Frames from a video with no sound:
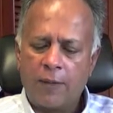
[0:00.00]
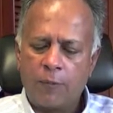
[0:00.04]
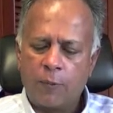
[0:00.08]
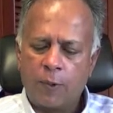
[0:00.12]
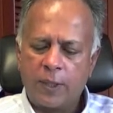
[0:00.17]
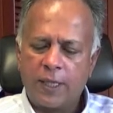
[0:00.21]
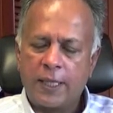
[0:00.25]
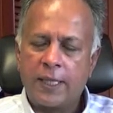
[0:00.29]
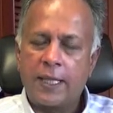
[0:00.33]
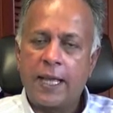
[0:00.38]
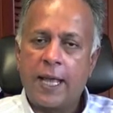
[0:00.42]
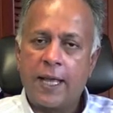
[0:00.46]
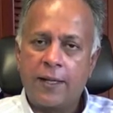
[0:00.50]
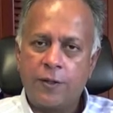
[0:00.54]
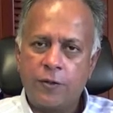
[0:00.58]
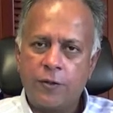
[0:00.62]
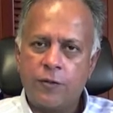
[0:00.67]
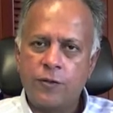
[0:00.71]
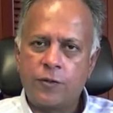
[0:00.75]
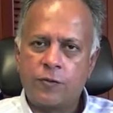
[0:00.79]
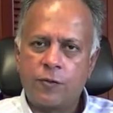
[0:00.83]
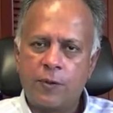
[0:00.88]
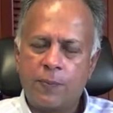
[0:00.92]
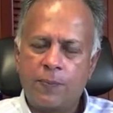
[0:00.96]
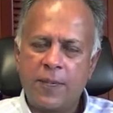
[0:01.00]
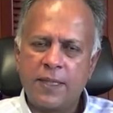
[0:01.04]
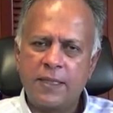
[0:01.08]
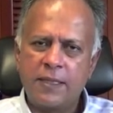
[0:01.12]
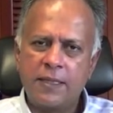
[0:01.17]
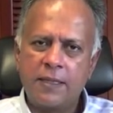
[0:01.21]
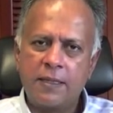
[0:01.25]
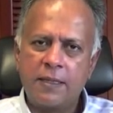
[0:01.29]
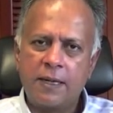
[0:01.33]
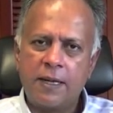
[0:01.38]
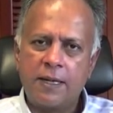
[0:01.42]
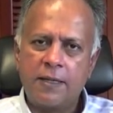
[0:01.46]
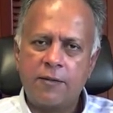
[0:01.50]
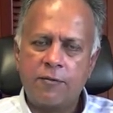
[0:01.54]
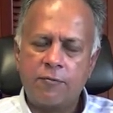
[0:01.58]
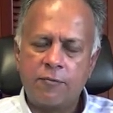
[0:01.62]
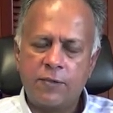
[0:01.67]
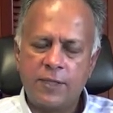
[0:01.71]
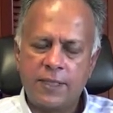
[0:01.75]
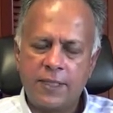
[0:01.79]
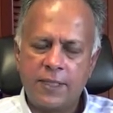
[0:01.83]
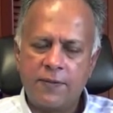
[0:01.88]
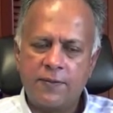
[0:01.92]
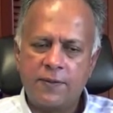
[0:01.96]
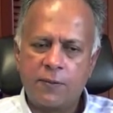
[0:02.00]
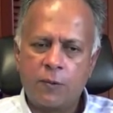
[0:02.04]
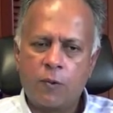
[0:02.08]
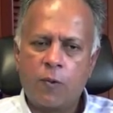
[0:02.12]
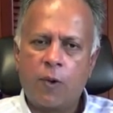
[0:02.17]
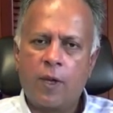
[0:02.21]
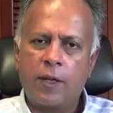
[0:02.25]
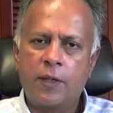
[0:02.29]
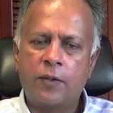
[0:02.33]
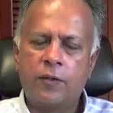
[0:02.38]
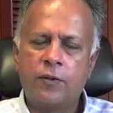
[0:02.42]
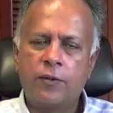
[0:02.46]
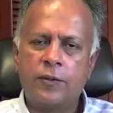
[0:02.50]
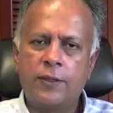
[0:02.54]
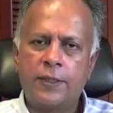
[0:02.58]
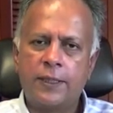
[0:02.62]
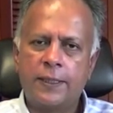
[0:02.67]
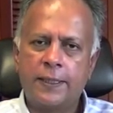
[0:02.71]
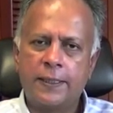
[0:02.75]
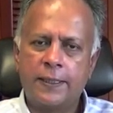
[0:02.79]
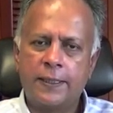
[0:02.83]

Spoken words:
whether they had used Ridpest and received some quite good